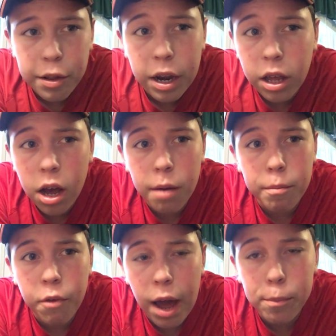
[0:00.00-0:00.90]
that's gonna
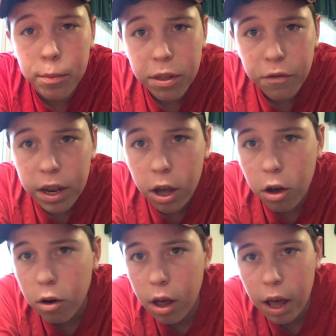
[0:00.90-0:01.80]
um, wrap up the
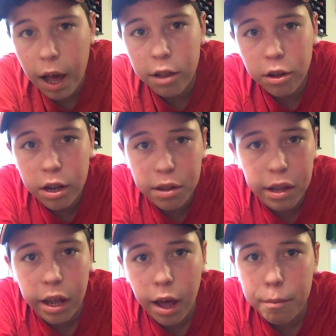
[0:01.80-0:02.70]
video. As you can
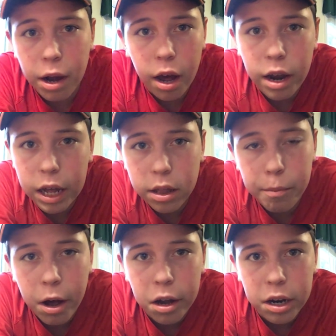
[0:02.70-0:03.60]
see, I'm not at the
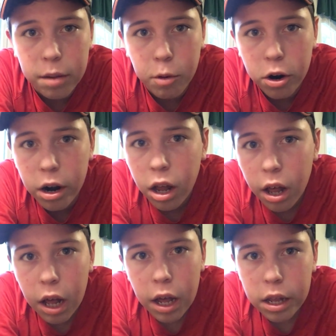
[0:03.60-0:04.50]
pond anymore.
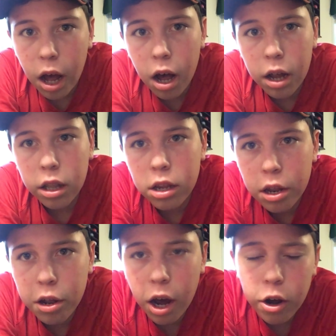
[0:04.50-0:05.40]
Uh,
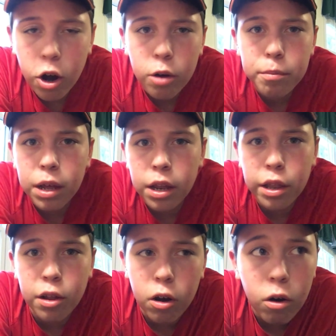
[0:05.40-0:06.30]
just got home, and
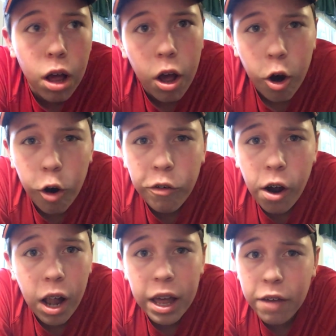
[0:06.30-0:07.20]
so
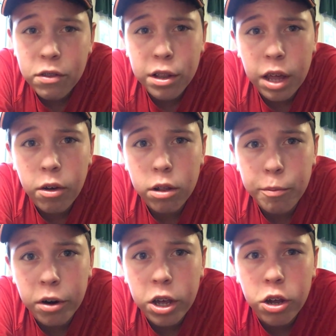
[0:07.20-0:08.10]
overall, I have to say that was a
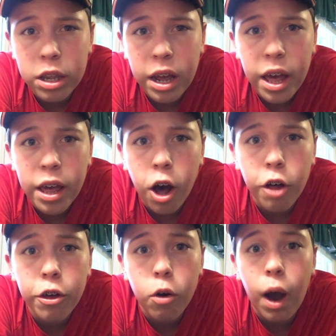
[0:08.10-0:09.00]
pretty good day.
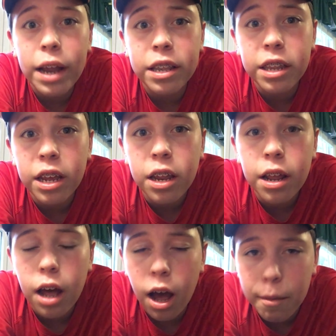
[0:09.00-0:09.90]
Although I
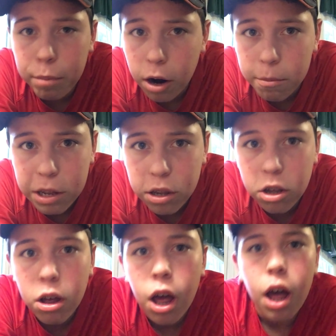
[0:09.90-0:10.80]
did, I'm promising you,